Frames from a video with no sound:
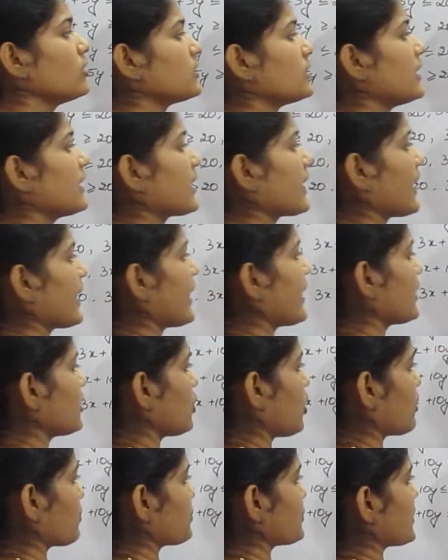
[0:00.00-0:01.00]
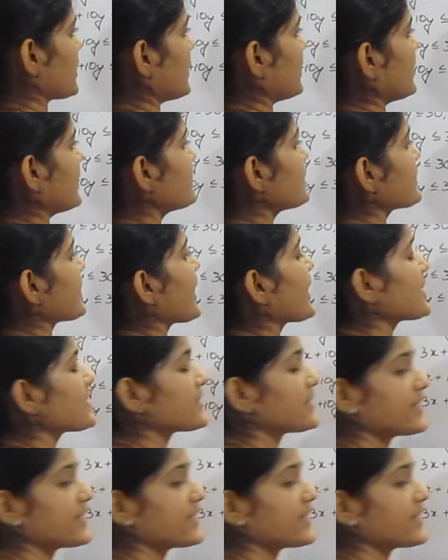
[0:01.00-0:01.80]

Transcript: the correct option is x